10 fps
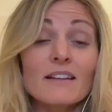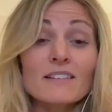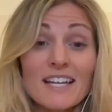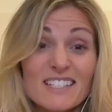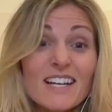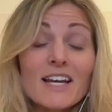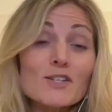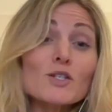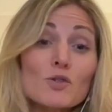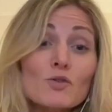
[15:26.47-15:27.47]
That's not
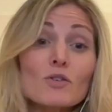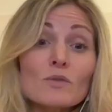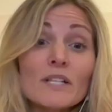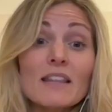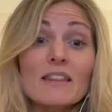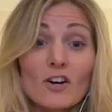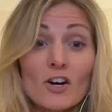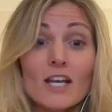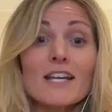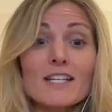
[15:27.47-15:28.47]
actually true. Like there are
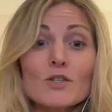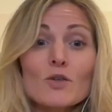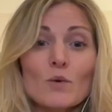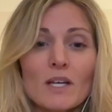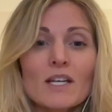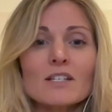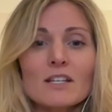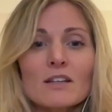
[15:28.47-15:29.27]
kids who eat